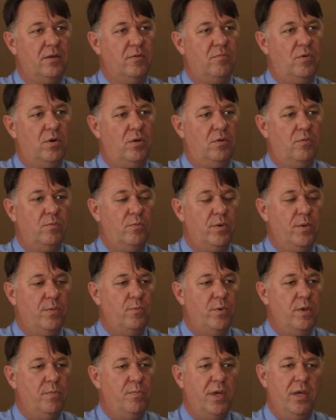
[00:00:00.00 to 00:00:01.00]
Well, we,
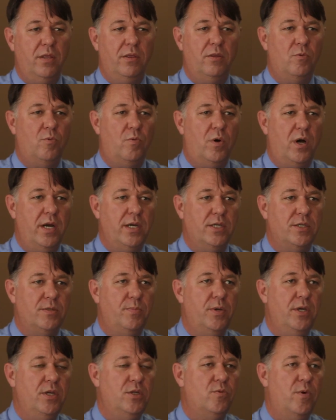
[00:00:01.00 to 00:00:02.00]
we picked the Wyse P
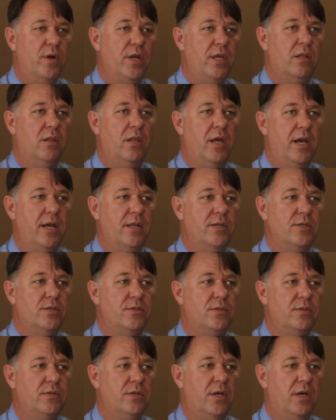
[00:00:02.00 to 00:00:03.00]
twenty clients
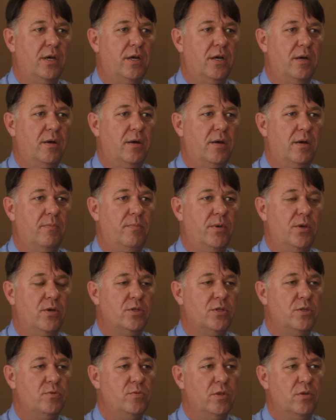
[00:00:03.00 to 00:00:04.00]
uh, because
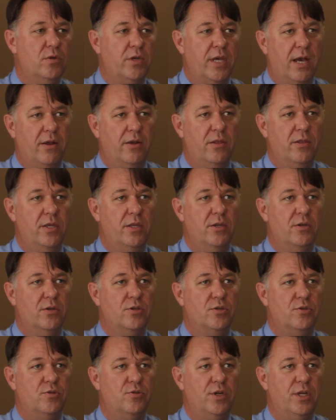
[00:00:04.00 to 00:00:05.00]
as we look out in the
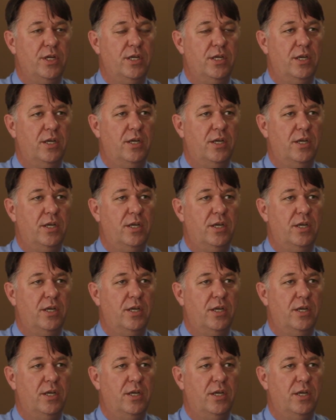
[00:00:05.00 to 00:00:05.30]
industry,